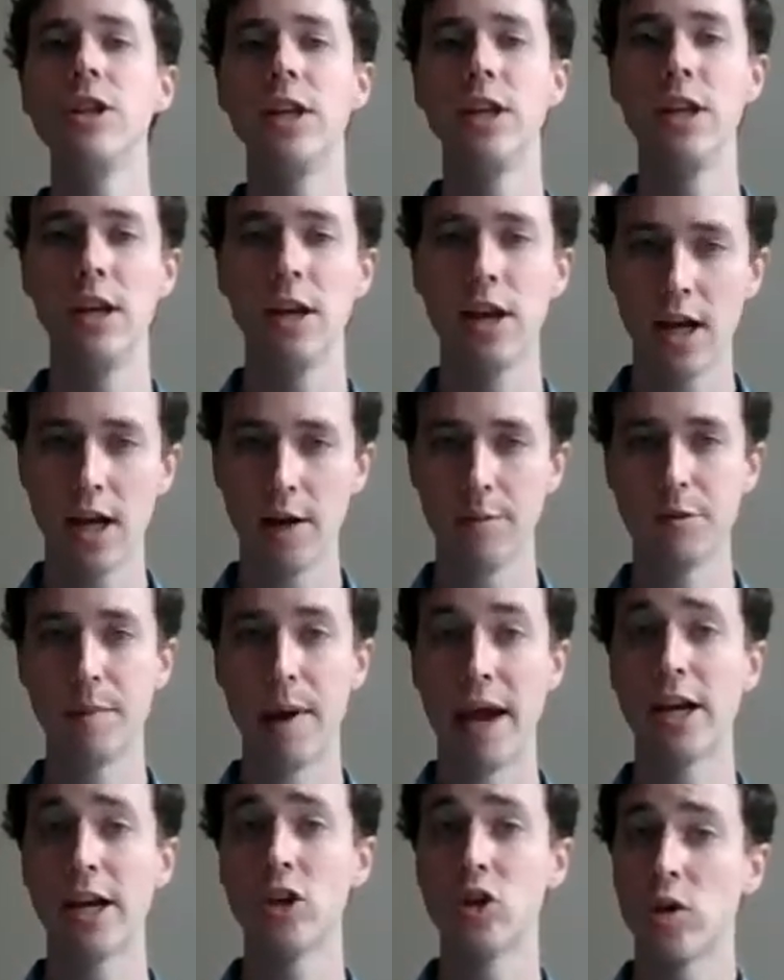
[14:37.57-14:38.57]
that comes
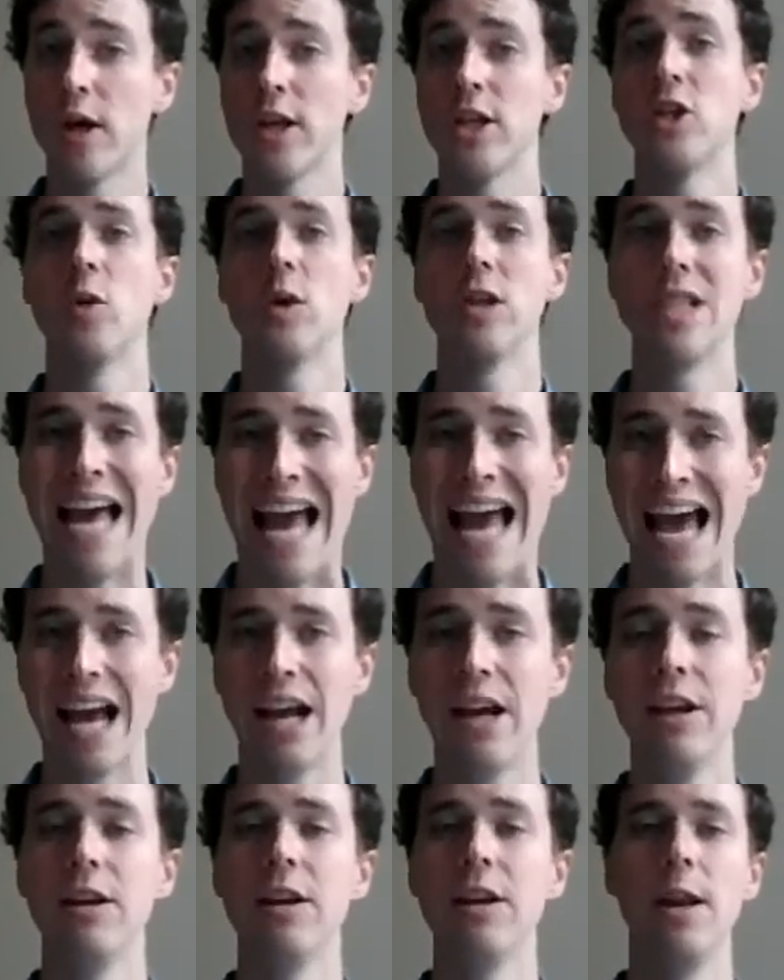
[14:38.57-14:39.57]
back and tries to
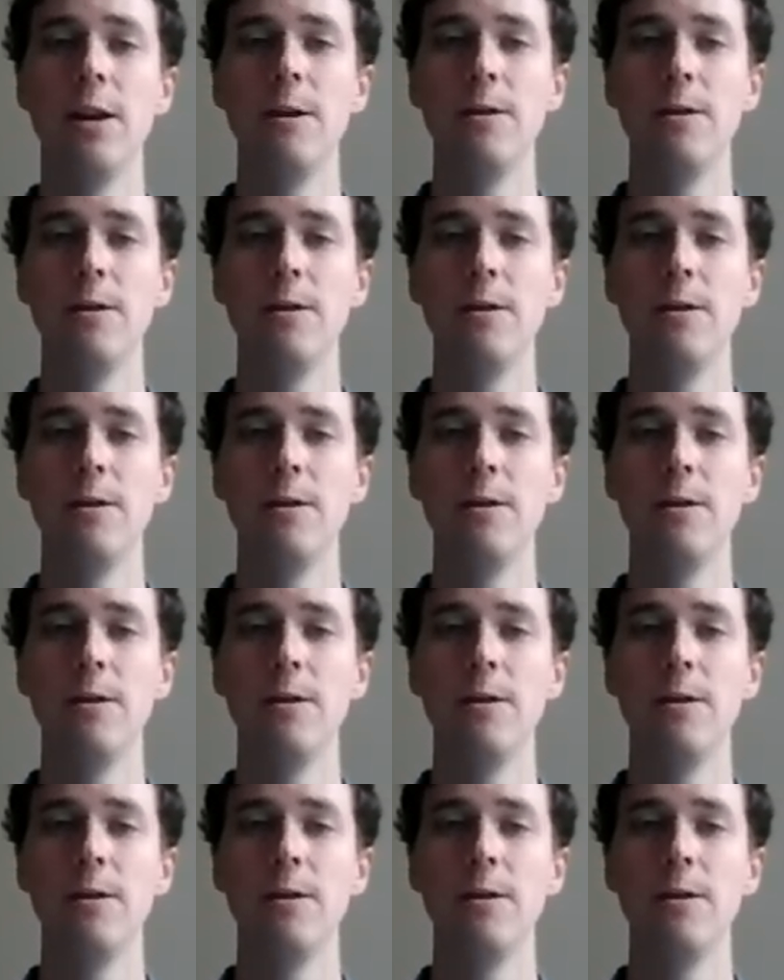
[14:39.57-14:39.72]
attack and